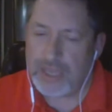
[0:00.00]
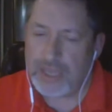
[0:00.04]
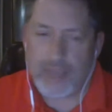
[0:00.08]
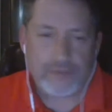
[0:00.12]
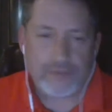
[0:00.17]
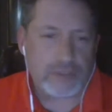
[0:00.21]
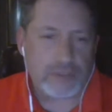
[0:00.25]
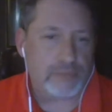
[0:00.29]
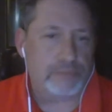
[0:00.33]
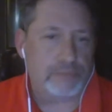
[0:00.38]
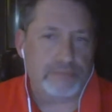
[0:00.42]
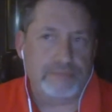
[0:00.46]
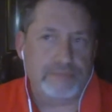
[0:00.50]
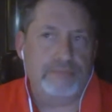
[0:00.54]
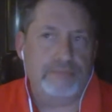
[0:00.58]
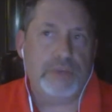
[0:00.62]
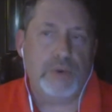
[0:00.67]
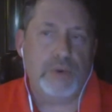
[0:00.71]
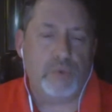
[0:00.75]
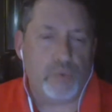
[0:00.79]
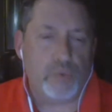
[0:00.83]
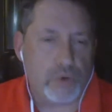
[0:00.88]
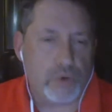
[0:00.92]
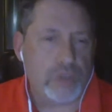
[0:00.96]
You have to
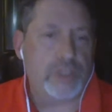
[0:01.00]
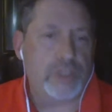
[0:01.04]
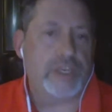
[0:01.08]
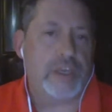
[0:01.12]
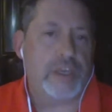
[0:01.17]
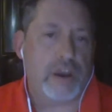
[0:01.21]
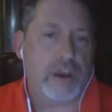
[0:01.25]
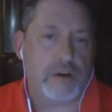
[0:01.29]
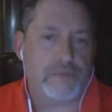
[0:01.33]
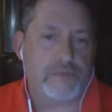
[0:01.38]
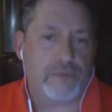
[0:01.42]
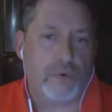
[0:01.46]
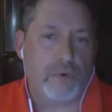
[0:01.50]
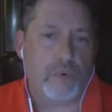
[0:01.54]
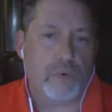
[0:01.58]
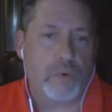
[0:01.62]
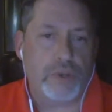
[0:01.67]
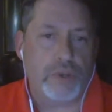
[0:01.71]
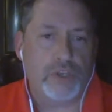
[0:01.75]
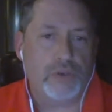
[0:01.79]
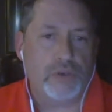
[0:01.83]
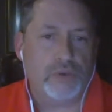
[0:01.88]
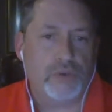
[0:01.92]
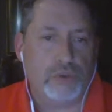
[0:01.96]
be really careful
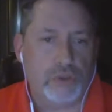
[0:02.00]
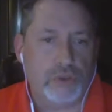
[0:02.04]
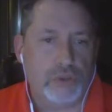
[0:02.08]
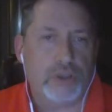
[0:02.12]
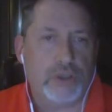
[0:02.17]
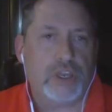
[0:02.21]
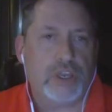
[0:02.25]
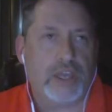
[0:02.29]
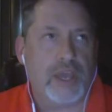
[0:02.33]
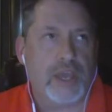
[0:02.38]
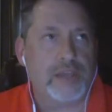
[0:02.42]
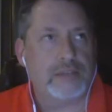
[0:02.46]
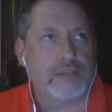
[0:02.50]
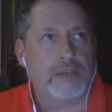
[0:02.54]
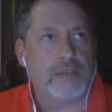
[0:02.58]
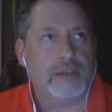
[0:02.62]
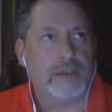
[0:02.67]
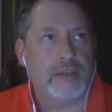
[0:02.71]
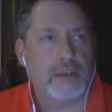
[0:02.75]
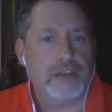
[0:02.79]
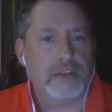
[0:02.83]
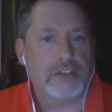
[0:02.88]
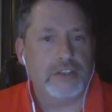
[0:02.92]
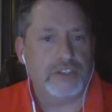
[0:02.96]
when you look at
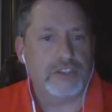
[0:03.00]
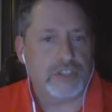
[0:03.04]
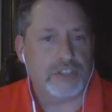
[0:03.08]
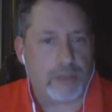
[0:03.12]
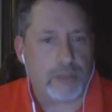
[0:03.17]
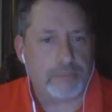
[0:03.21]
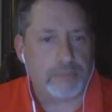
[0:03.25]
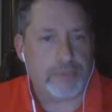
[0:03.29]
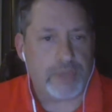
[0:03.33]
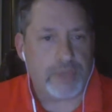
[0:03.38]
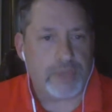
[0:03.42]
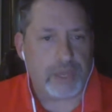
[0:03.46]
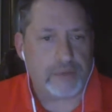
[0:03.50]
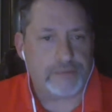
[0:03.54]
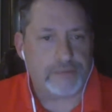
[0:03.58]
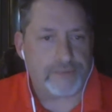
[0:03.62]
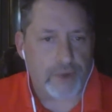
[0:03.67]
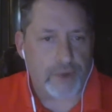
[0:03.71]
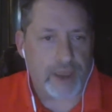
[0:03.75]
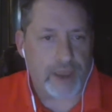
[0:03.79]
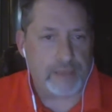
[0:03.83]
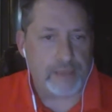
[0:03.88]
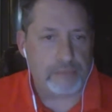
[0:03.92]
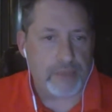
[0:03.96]
something
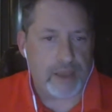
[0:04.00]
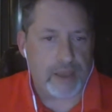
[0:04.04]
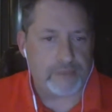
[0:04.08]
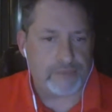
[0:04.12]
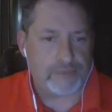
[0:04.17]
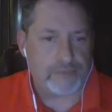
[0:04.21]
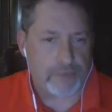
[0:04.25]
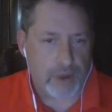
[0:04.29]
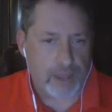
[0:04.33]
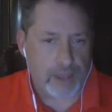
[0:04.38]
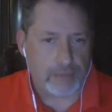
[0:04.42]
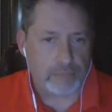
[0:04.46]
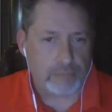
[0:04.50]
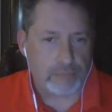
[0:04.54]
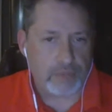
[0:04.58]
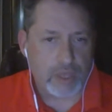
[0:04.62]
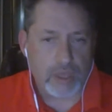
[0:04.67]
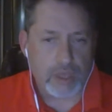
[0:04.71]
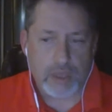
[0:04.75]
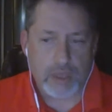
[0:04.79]
frame by frame,